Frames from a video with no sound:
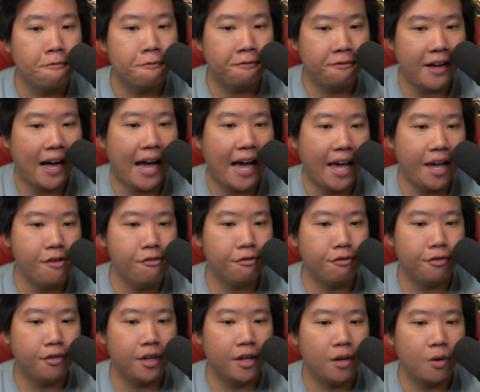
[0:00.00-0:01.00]
5,
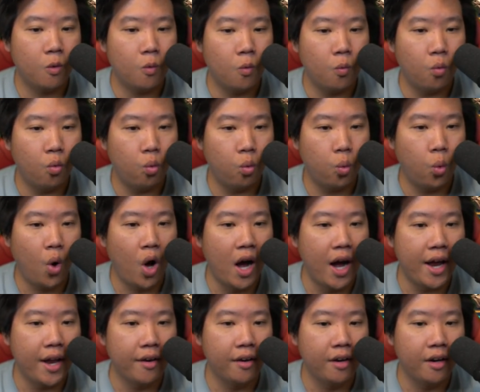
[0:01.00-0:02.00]

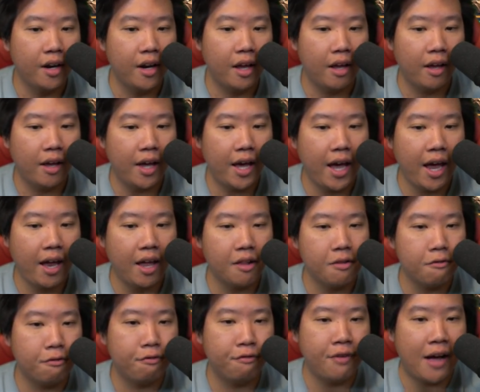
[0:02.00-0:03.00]
1,
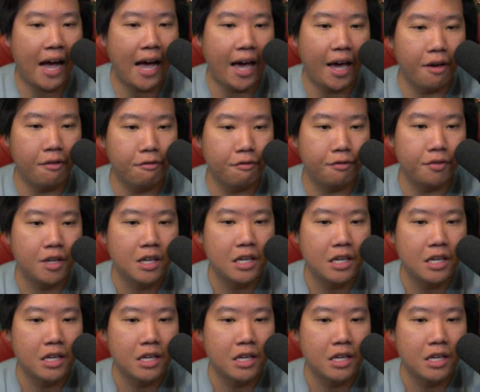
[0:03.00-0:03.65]
and 5.